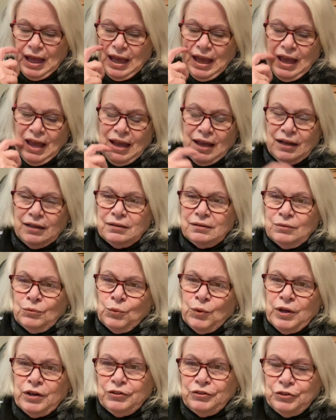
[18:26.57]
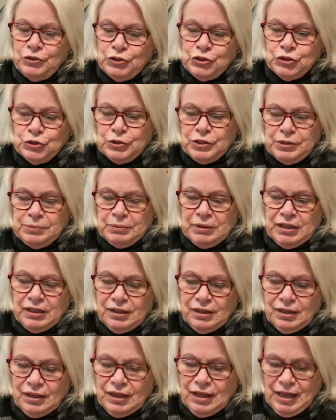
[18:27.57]
and why don't you join
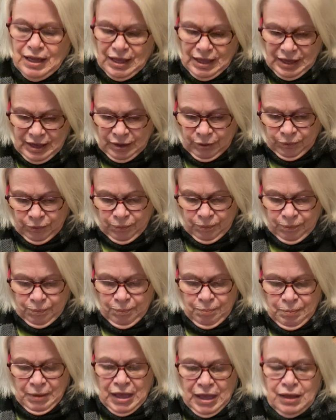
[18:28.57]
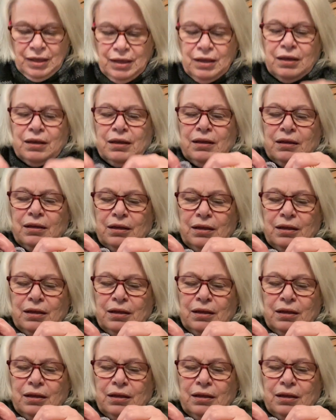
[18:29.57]
me and make,